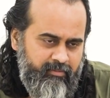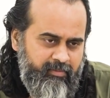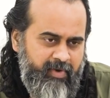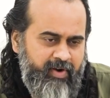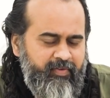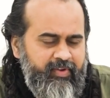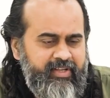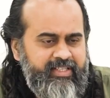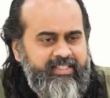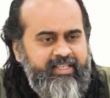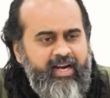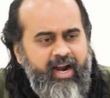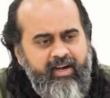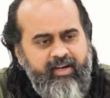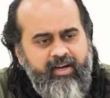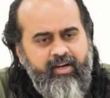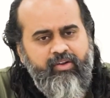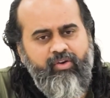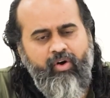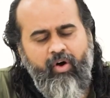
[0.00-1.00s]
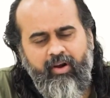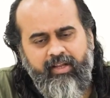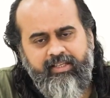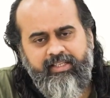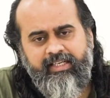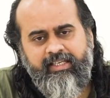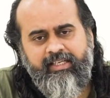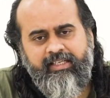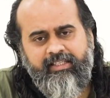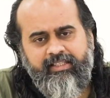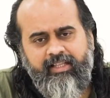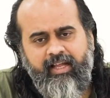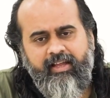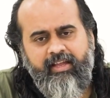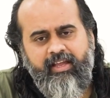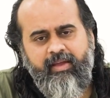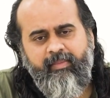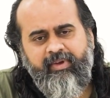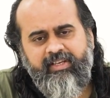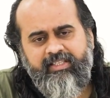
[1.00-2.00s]
But we started calling
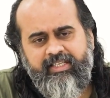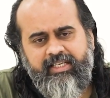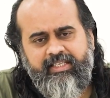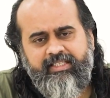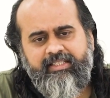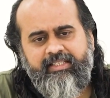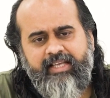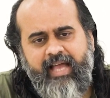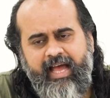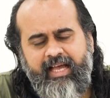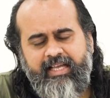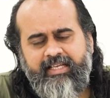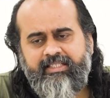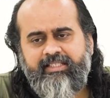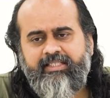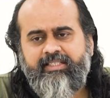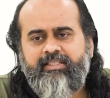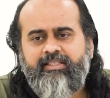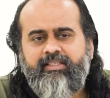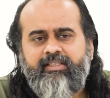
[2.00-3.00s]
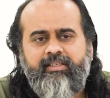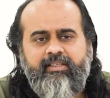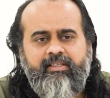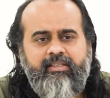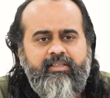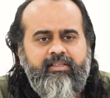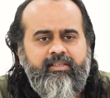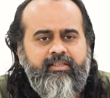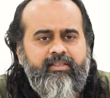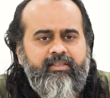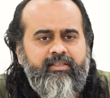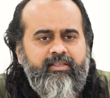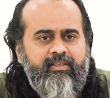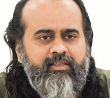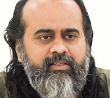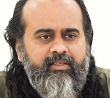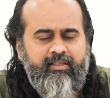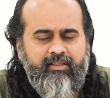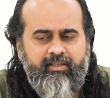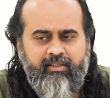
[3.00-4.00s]
the images as
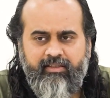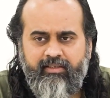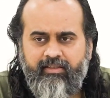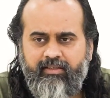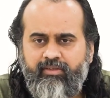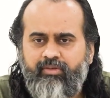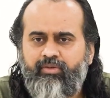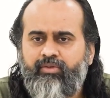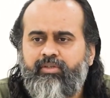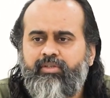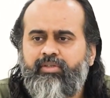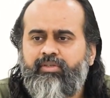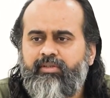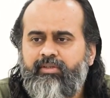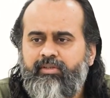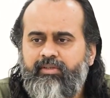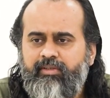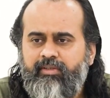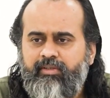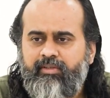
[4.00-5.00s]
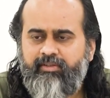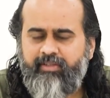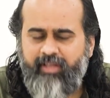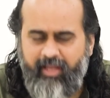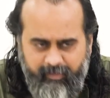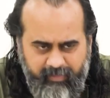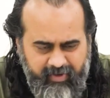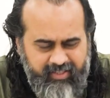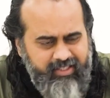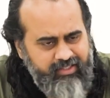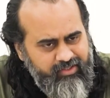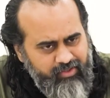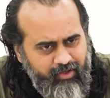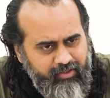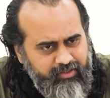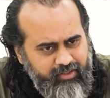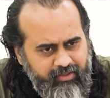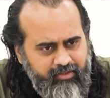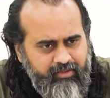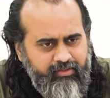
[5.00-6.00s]
truth. The image is
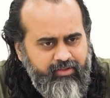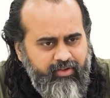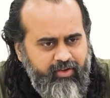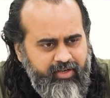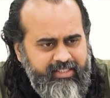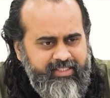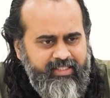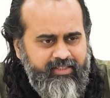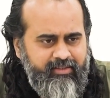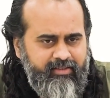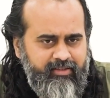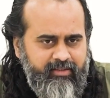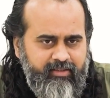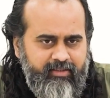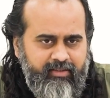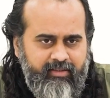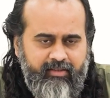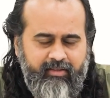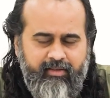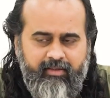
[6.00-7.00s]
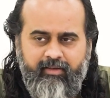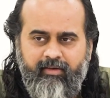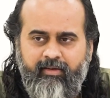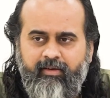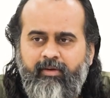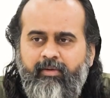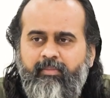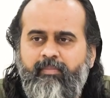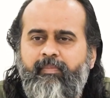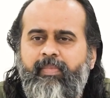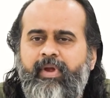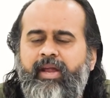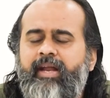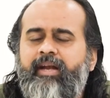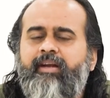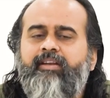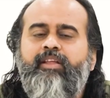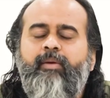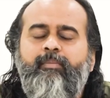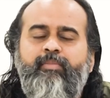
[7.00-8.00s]
not the truth, or is it? Be
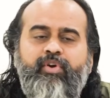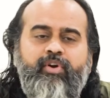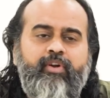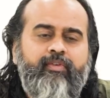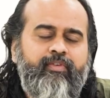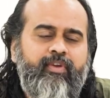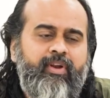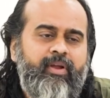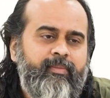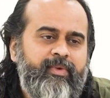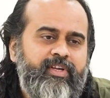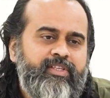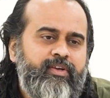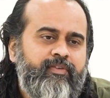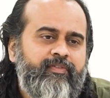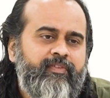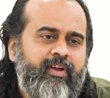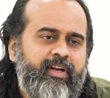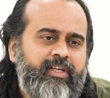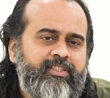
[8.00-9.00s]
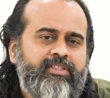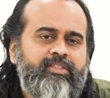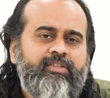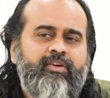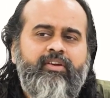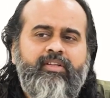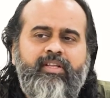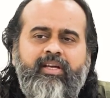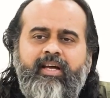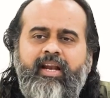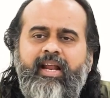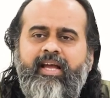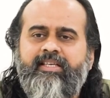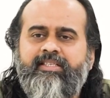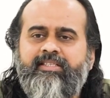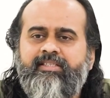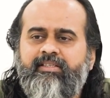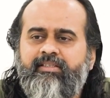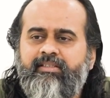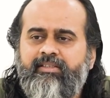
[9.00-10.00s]
it the beautiful image of Krishna or the
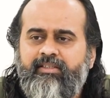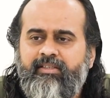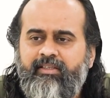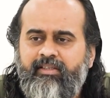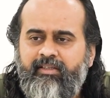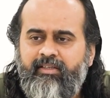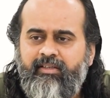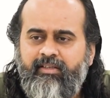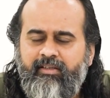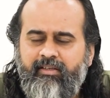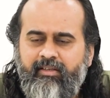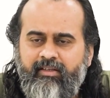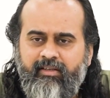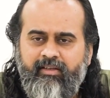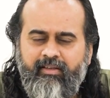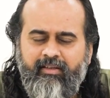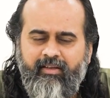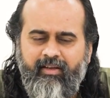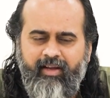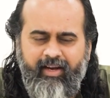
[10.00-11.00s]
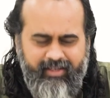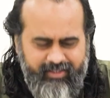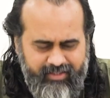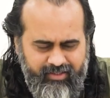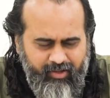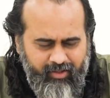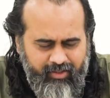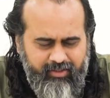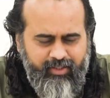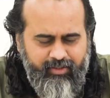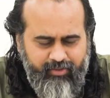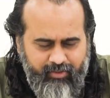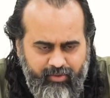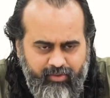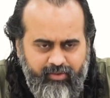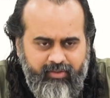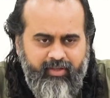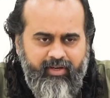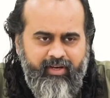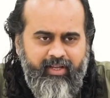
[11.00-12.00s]
Christ, it is not the
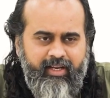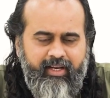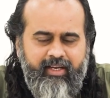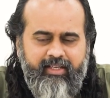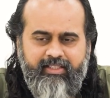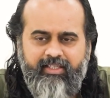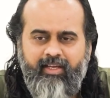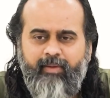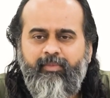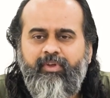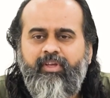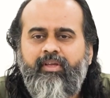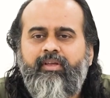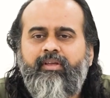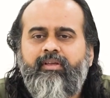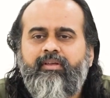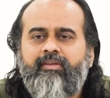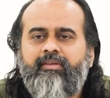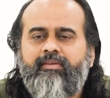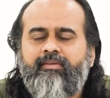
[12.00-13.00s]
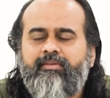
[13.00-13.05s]
truth really, Jemmy.